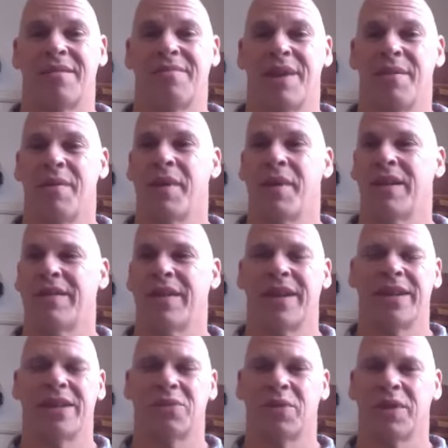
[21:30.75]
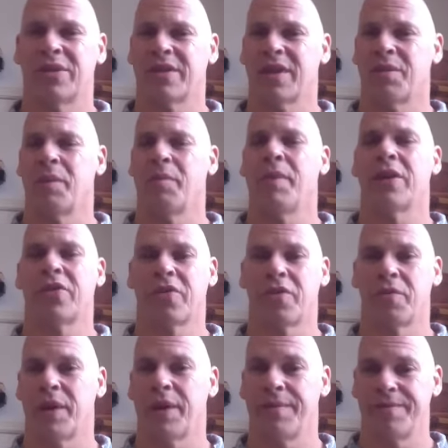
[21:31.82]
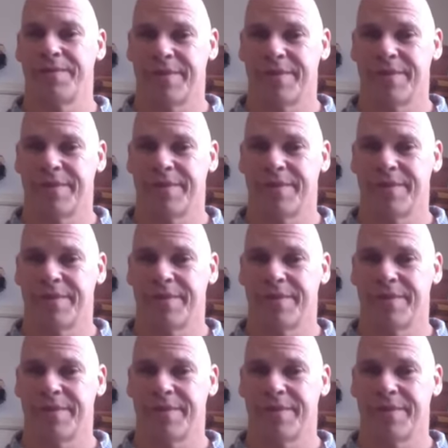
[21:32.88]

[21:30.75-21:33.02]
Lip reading: Maybe meditating isn't what's going to be best for me.